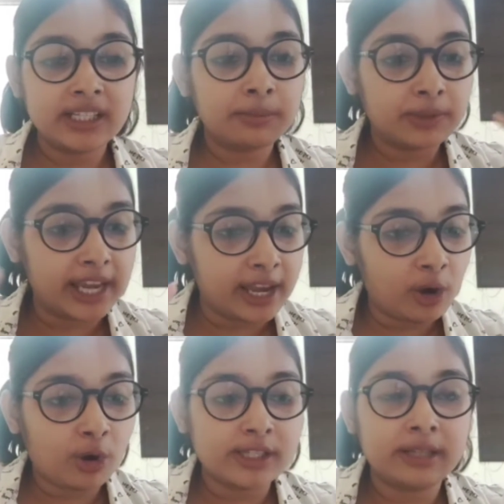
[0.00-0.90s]
brings up
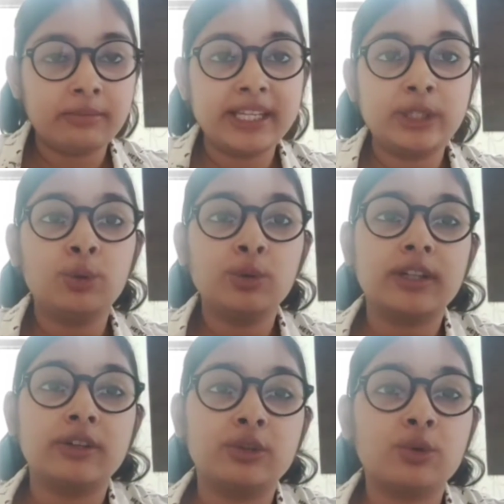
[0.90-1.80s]
chaos and makes you
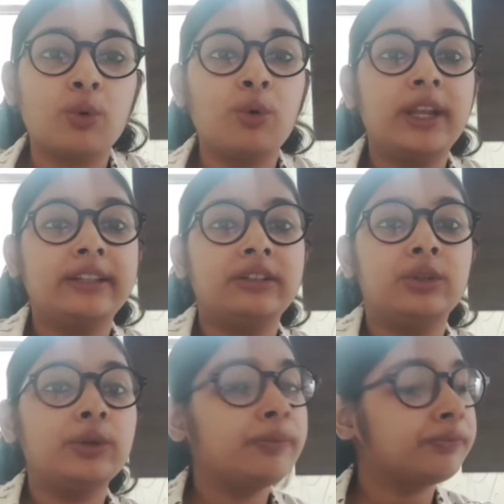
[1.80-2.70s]
lose control
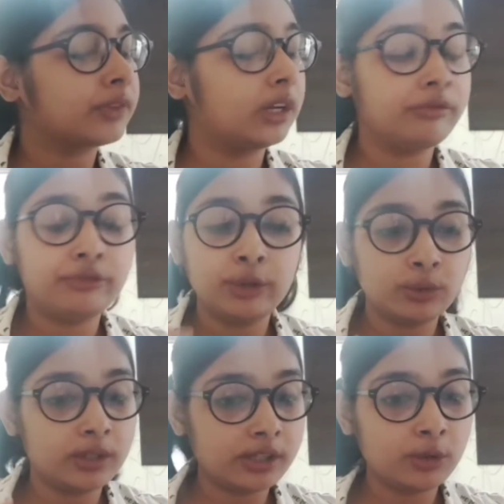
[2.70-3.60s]
and, you know,
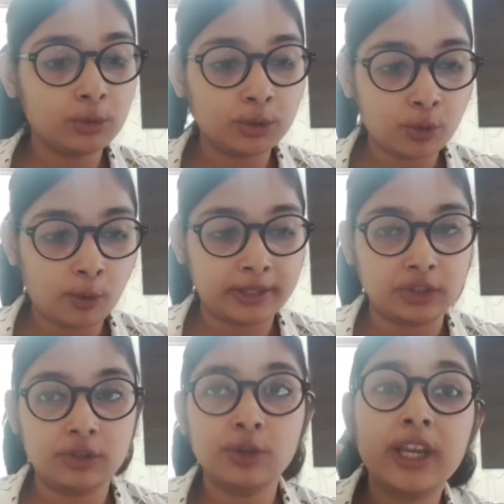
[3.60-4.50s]
confuses you so
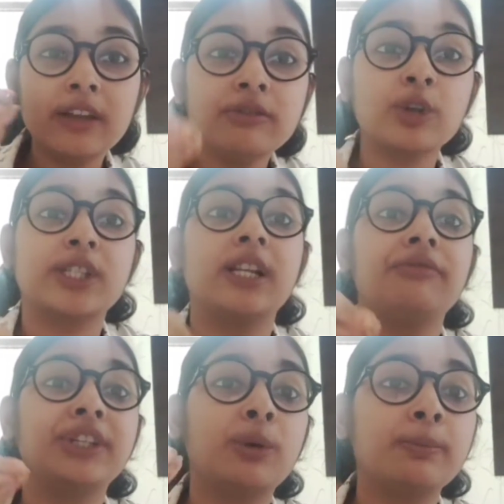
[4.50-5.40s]
much. So give
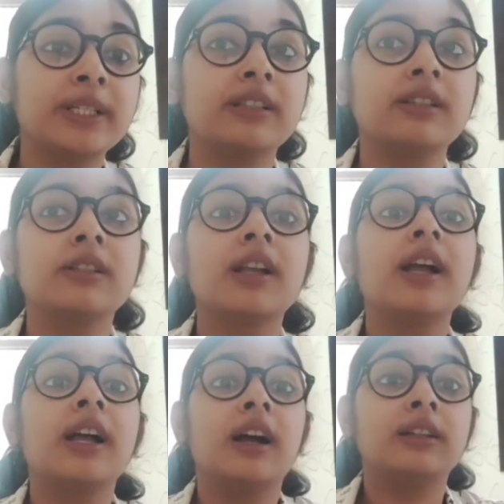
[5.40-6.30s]
yourself and your
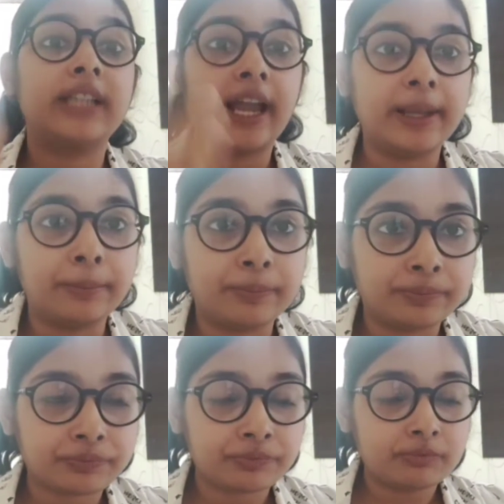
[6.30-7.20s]
business
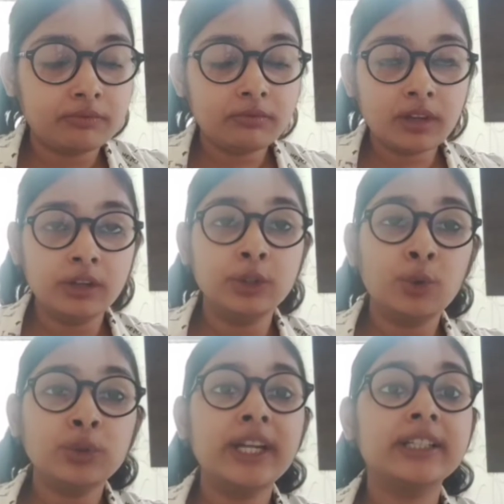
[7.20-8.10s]
time.
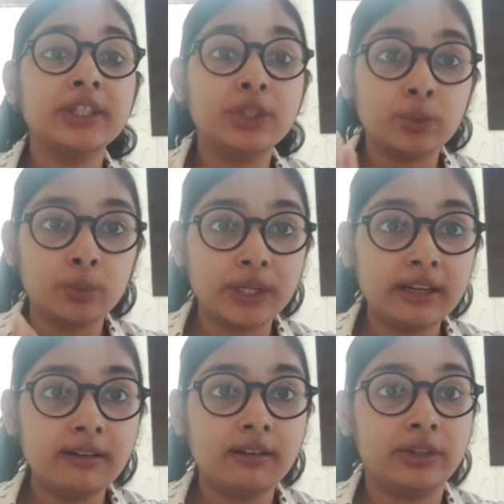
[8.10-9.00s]
Know that it
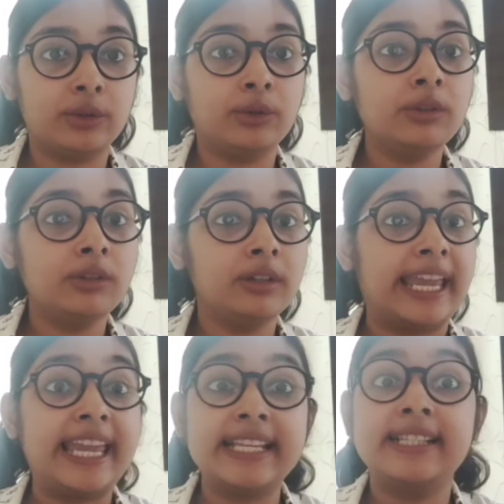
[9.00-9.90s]
will, you know,
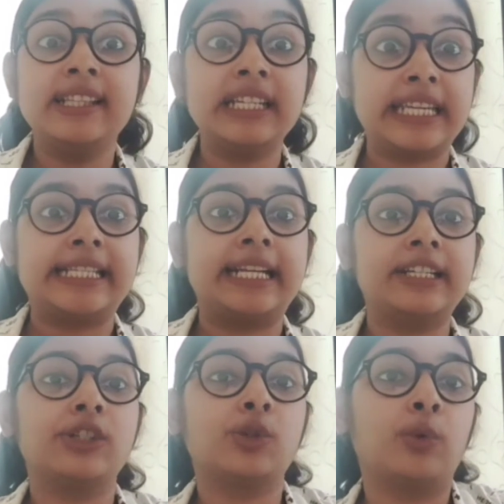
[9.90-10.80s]
ace the
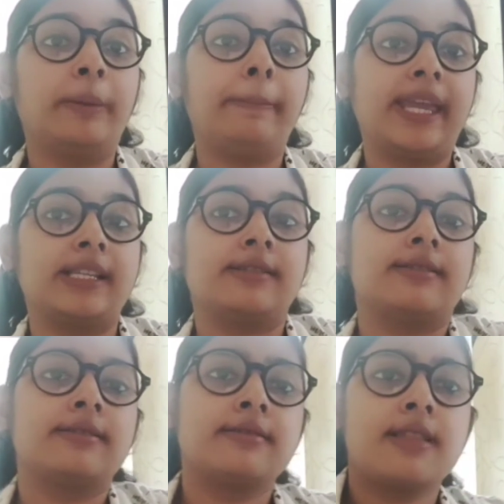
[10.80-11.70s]
race at its own
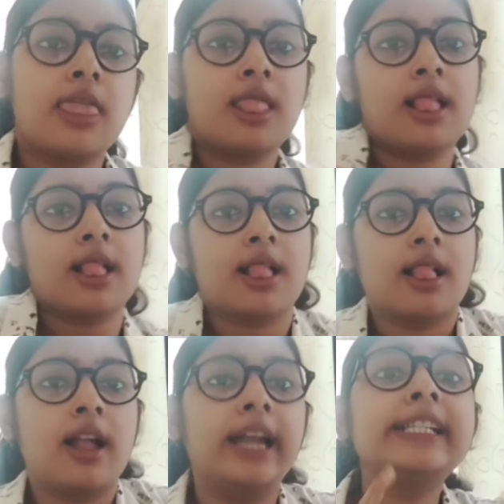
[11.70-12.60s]
pace.
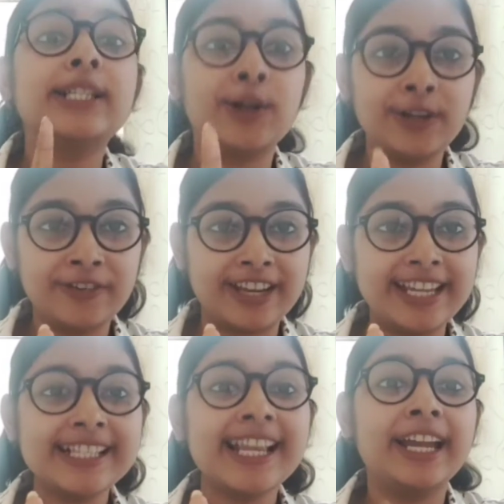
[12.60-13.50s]
It's not a
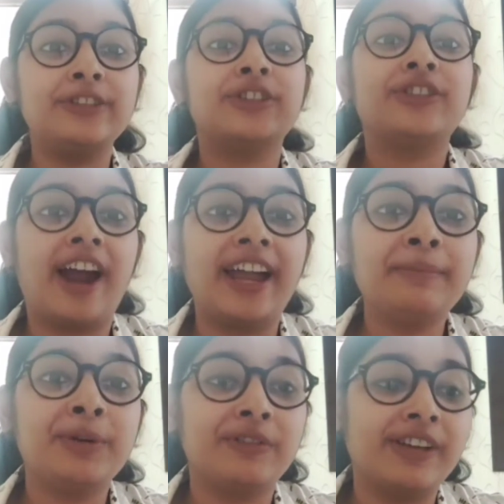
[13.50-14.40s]
race, it just
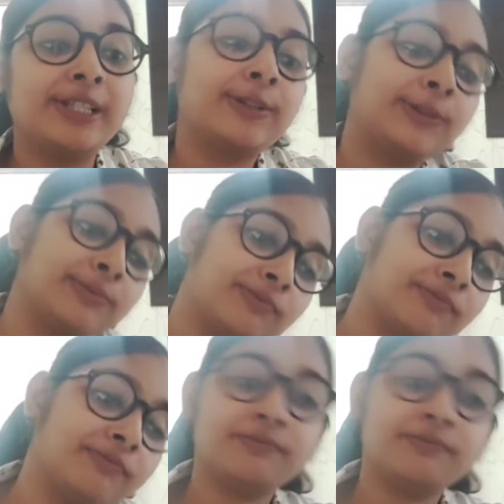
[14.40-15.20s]
triumphed well, so.